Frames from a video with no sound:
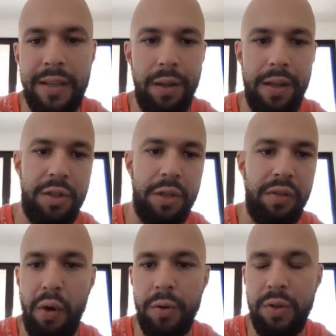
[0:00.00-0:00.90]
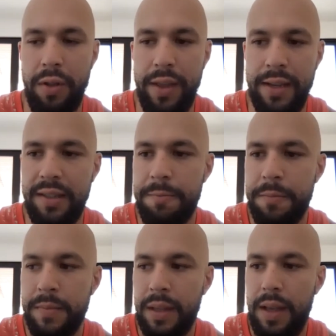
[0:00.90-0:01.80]
So let's just focus on this.
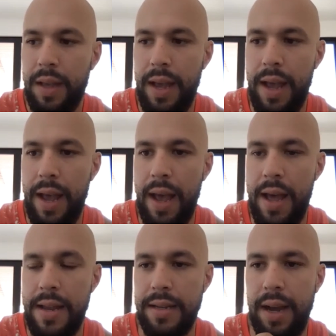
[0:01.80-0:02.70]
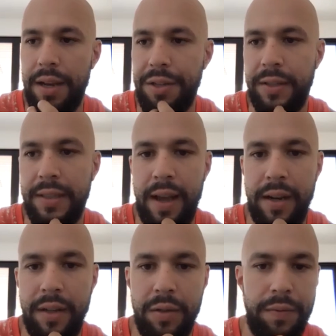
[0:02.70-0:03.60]
And I just
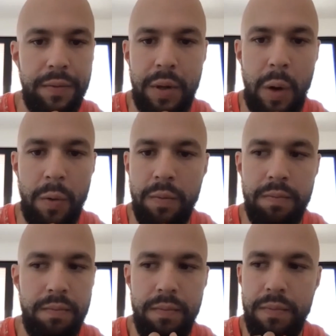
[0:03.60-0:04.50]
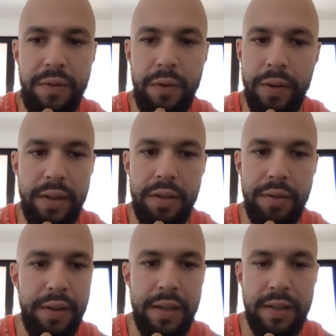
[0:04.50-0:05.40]
decided to go full into
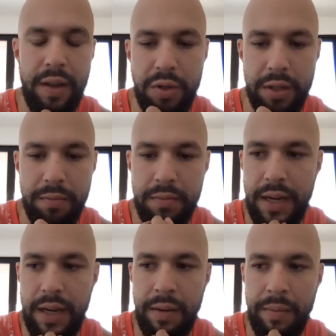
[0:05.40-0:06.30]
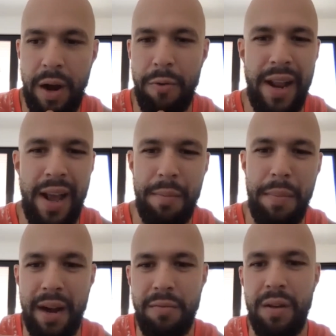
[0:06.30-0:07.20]
fitness coaching. I already had a
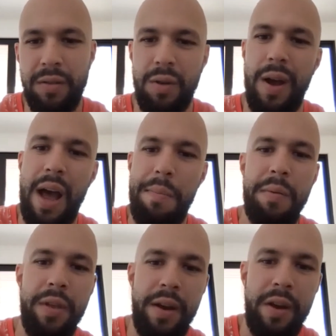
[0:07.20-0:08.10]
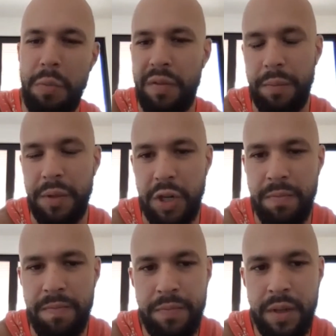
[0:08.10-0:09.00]
background. So I had people that knew me from the
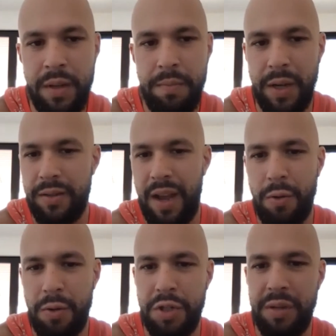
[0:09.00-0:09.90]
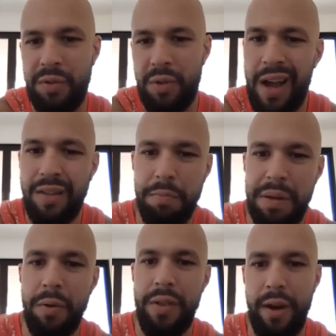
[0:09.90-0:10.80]
gym because I owned the gym. I had some
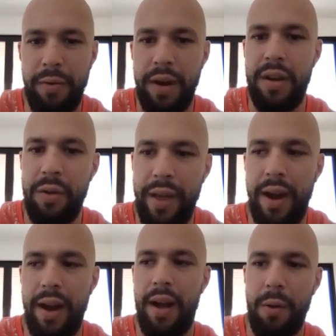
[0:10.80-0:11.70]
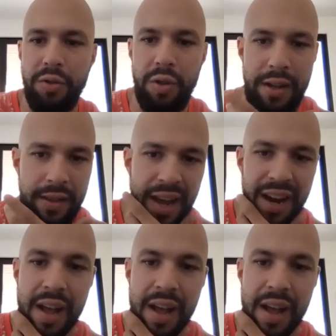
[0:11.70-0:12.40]
people that already knew that I was good at that.